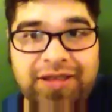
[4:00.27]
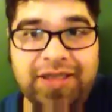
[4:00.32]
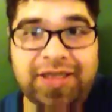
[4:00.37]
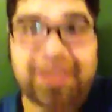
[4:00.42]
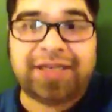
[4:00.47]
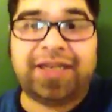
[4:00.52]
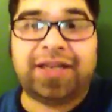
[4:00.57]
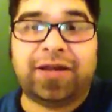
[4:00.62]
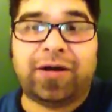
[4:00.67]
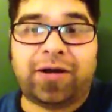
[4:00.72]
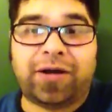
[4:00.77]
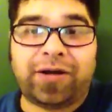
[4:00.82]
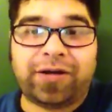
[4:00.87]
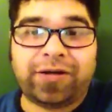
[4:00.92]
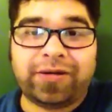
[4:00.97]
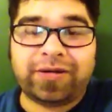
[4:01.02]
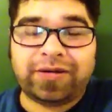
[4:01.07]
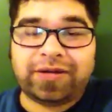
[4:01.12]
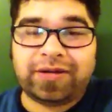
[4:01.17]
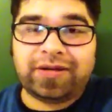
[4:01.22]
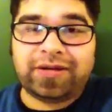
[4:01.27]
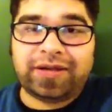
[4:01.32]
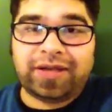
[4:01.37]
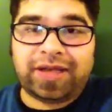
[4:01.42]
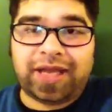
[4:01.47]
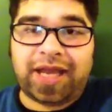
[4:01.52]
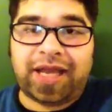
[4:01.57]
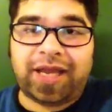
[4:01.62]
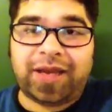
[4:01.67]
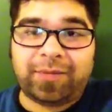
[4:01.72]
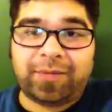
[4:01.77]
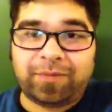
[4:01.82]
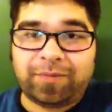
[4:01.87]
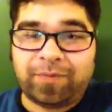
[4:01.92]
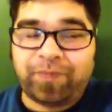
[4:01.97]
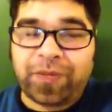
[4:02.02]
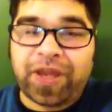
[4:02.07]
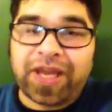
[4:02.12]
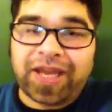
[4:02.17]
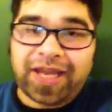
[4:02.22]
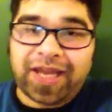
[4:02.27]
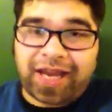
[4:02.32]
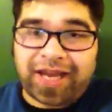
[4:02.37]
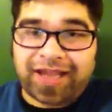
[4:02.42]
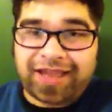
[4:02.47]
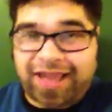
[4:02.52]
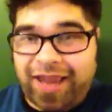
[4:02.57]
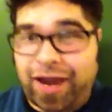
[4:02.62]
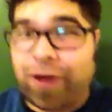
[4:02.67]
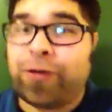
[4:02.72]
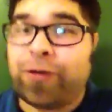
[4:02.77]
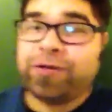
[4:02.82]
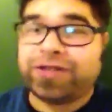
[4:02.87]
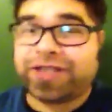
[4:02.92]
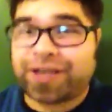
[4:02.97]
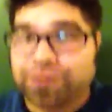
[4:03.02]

DDR game. It had the arrows.